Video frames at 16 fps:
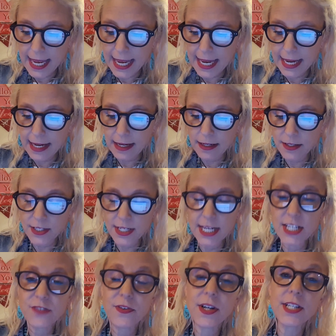And
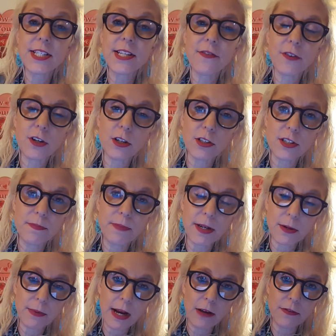it's very difficult to
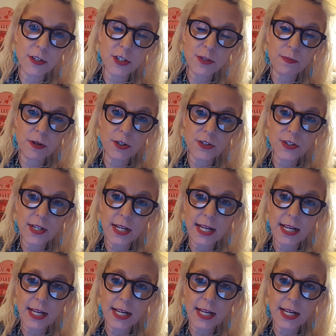be around this person.